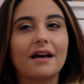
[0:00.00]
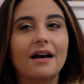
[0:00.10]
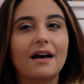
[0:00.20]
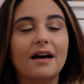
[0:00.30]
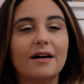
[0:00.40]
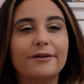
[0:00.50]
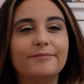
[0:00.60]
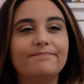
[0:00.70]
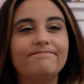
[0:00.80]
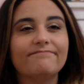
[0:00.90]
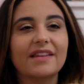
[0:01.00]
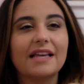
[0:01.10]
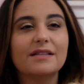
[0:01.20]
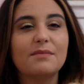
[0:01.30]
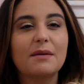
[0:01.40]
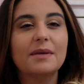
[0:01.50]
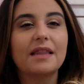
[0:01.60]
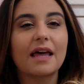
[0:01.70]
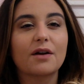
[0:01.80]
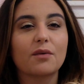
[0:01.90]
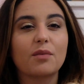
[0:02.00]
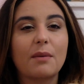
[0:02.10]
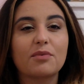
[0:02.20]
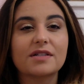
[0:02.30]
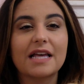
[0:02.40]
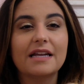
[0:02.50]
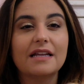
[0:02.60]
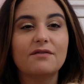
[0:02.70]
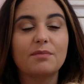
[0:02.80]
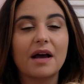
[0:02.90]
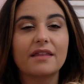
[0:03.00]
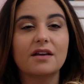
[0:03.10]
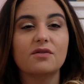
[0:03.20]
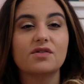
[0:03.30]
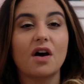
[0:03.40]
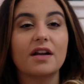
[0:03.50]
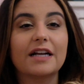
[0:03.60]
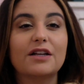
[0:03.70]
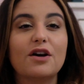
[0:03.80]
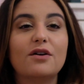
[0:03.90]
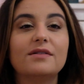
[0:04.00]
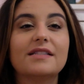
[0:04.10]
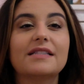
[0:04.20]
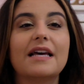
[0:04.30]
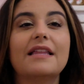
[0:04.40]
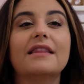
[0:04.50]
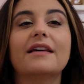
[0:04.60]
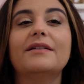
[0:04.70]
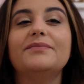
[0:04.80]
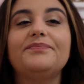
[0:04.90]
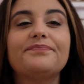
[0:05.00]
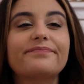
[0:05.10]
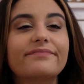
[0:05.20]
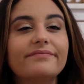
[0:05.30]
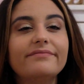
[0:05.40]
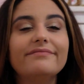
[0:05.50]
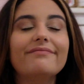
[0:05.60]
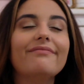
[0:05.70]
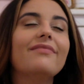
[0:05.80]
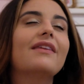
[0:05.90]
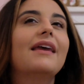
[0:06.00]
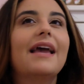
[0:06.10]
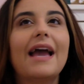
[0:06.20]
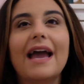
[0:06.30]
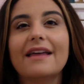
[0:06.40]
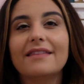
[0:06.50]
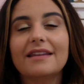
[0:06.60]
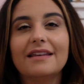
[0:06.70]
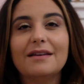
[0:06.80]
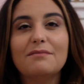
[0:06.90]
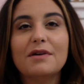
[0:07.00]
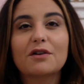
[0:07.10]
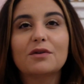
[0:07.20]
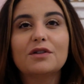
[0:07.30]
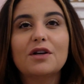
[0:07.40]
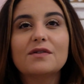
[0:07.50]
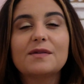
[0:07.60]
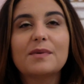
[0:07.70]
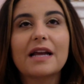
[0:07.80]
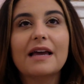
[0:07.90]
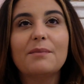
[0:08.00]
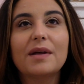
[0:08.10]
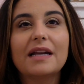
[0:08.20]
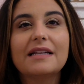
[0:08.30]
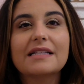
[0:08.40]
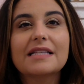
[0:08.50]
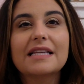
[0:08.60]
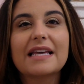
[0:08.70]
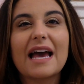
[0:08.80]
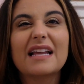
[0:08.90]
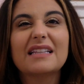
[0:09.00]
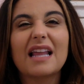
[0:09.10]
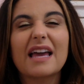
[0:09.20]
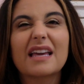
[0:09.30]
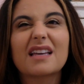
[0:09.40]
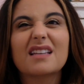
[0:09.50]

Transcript: is maybe like represented by the ozonic notes and the mineral notes, but it doesn't get like